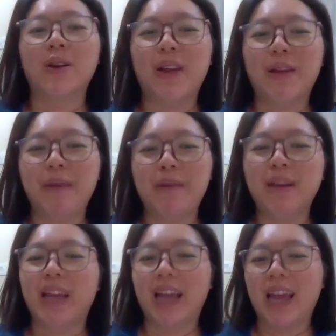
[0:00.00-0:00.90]
Okay,
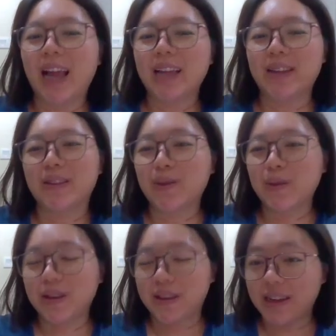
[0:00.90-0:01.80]
maybe the AI do,
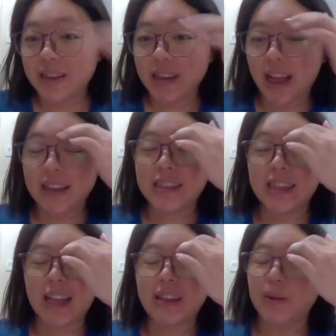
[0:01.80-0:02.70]
do, doesn't
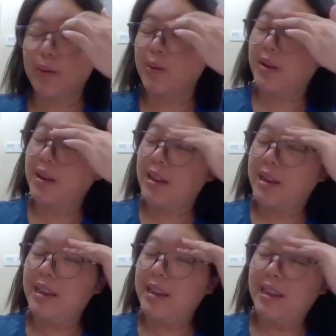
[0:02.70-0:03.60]
understand you
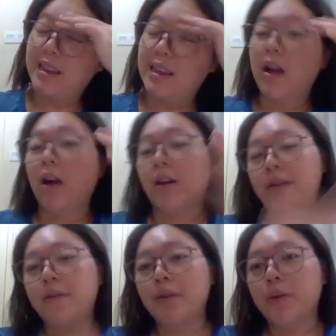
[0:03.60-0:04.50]
or
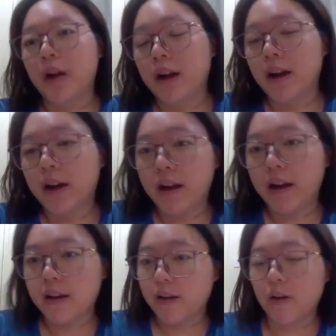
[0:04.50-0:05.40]
give you uh
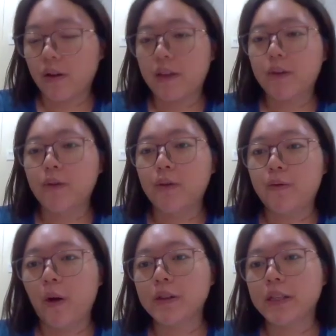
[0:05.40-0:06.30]
or give you
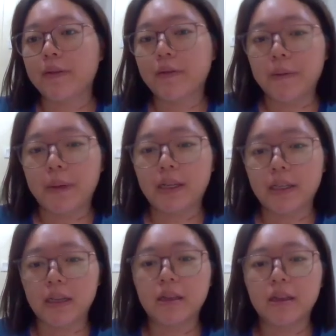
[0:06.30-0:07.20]
false
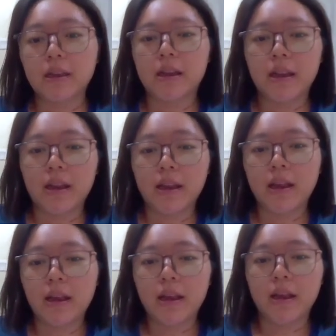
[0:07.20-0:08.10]
information.
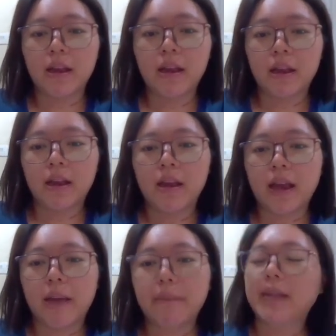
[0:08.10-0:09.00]
Mm.
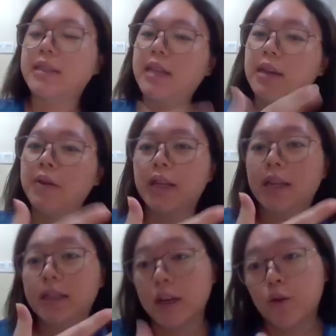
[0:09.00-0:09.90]
Yeah, but still
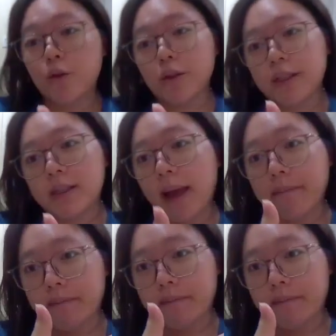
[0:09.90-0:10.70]
it is a good step